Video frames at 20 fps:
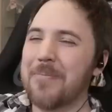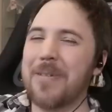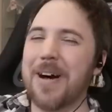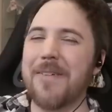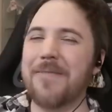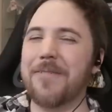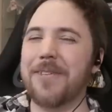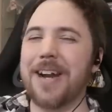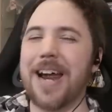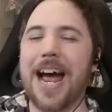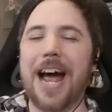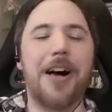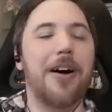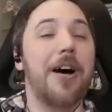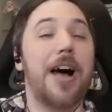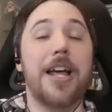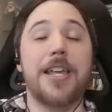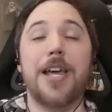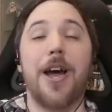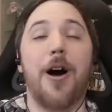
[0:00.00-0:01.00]
But for
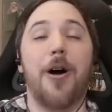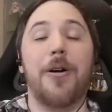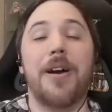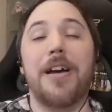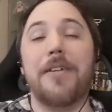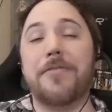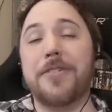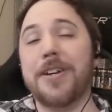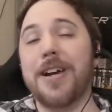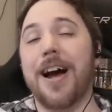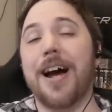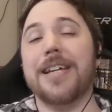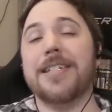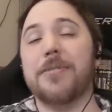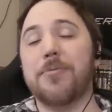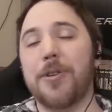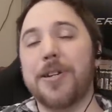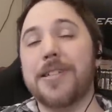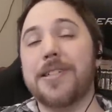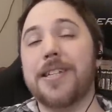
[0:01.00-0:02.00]
now, yo, if you
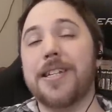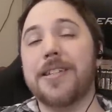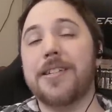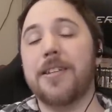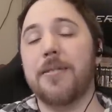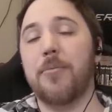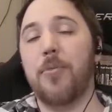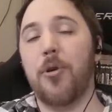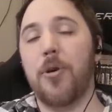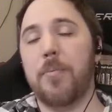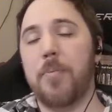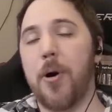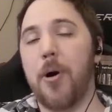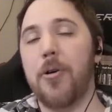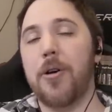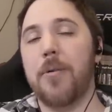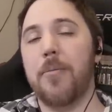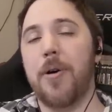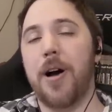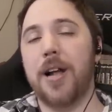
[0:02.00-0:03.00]
guys want to see some more
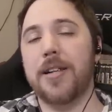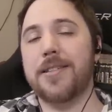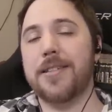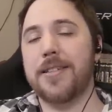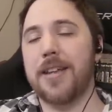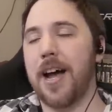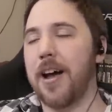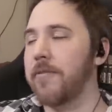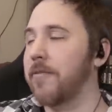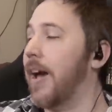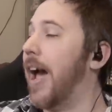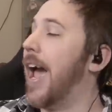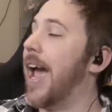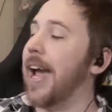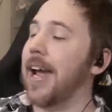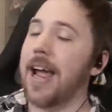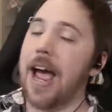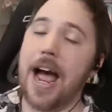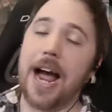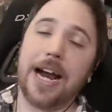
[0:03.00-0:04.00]
Pokemon stuff,
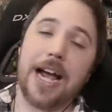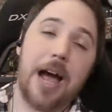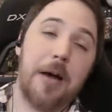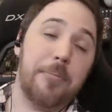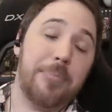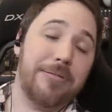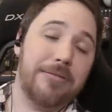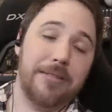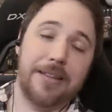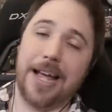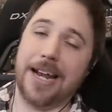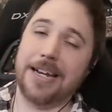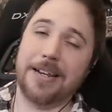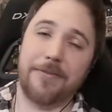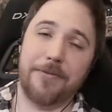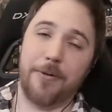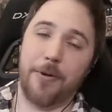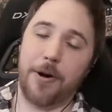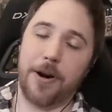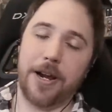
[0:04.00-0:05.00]
hey, I got plenty
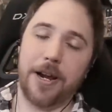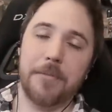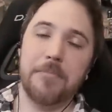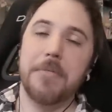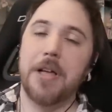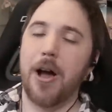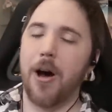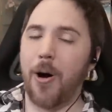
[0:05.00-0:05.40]
for you.